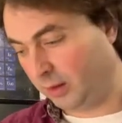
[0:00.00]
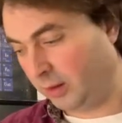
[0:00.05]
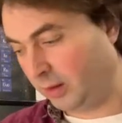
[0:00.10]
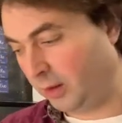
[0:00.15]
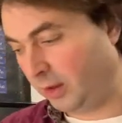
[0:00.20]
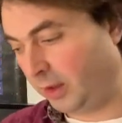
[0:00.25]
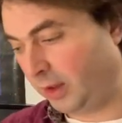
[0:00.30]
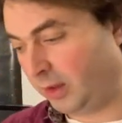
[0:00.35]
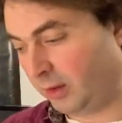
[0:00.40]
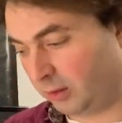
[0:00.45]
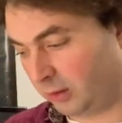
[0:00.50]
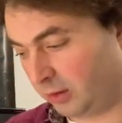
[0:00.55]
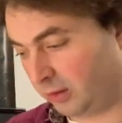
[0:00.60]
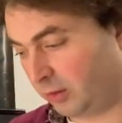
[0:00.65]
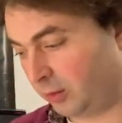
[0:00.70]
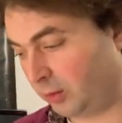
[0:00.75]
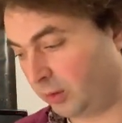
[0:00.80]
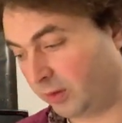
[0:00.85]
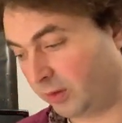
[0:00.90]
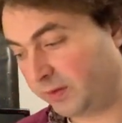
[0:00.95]
In order
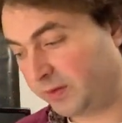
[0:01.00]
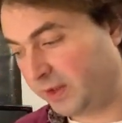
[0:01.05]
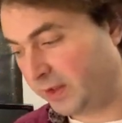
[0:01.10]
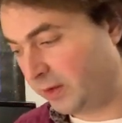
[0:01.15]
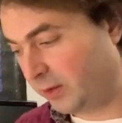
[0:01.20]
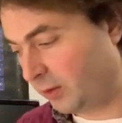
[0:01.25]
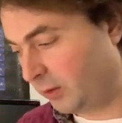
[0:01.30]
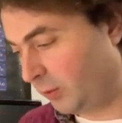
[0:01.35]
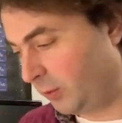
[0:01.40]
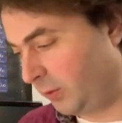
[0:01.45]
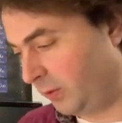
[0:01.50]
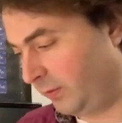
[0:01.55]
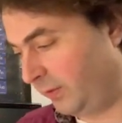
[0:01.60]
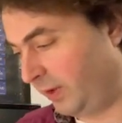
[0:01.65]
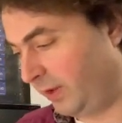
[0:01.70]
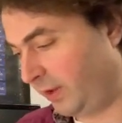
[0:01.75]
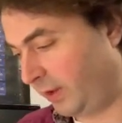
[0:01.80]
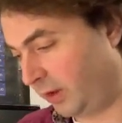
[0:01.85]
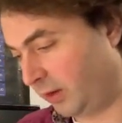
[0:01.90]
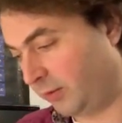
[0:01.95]
to continue, we
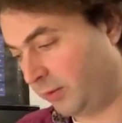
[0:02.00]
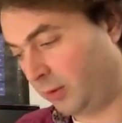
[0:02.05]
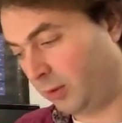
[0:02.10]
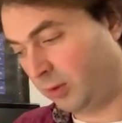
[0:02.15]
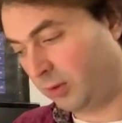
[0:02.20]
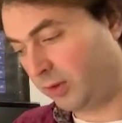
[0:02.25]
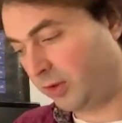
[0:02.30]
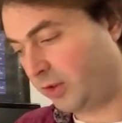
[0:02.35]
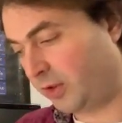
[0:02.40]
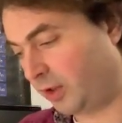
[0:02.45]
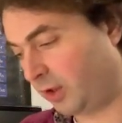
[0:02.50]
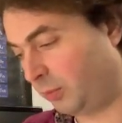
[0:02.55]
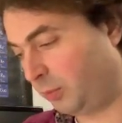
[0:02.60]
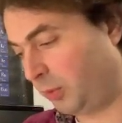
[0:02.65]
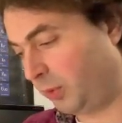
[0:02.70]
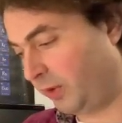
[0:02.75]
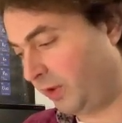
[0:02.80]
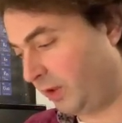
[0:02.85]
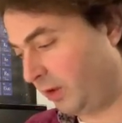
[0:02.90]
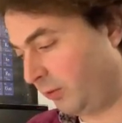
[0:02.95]
can of course now
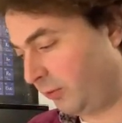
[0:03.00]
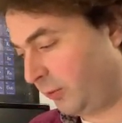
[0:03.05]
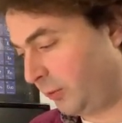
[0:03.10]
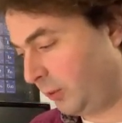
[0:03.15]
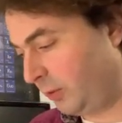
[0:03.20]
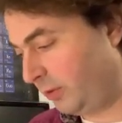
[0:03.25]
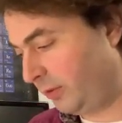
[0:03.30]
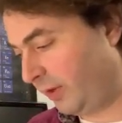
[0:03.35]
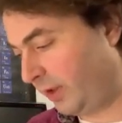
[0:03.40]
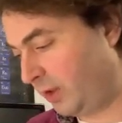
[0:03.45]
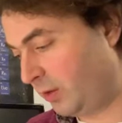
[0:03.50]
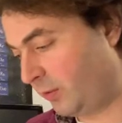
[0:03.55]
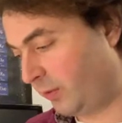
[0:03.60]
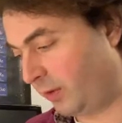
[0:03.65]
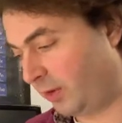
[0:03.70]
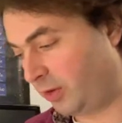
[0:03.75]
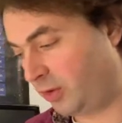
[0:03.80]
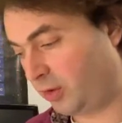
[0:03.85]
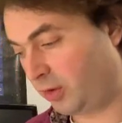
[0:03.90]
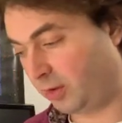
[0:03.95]
put in the full Green's
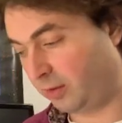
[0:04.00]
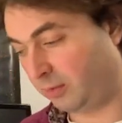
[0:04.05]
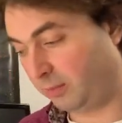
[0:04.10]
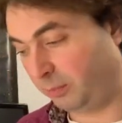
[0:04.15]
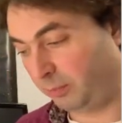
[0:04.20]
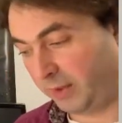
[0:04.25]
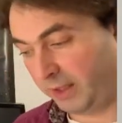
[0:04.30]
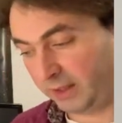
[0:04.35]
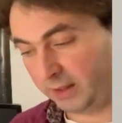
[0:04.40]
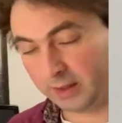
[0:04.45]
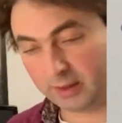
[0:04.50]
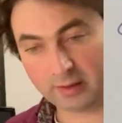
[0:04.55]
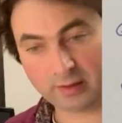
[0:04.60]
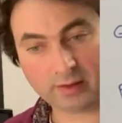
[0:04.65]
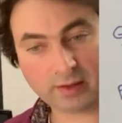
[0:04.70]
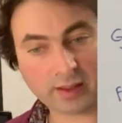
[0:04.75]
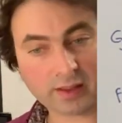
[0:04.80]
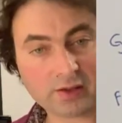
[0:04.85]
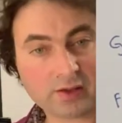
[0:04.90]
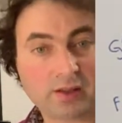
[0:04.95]
function back in the
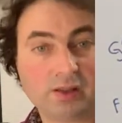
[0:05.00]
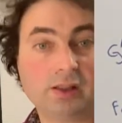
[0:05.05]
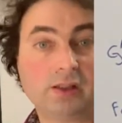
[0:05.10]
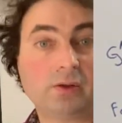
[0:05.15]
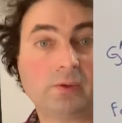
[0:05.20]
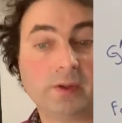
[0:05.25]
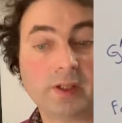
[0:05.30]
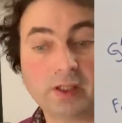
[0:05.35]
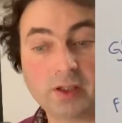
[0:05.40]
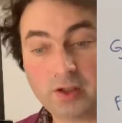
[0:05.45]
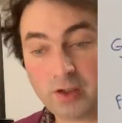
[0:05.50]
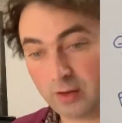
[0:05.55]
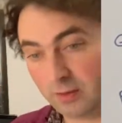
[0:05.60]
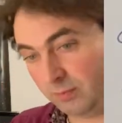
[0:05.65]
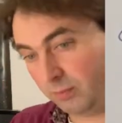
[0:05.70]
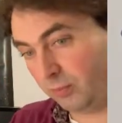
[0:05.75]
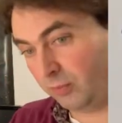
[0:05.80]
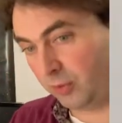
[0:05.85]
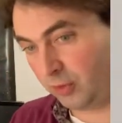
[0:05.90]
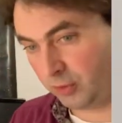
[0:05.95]
Dyson
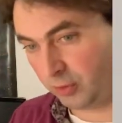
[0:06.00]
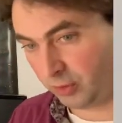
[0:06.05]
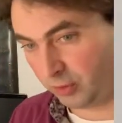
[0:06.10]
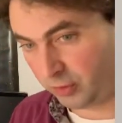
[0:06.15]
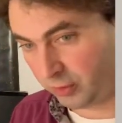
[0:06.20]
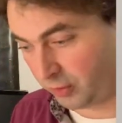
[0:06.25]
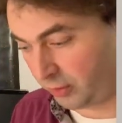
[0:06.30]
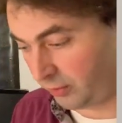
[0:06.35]
equation, such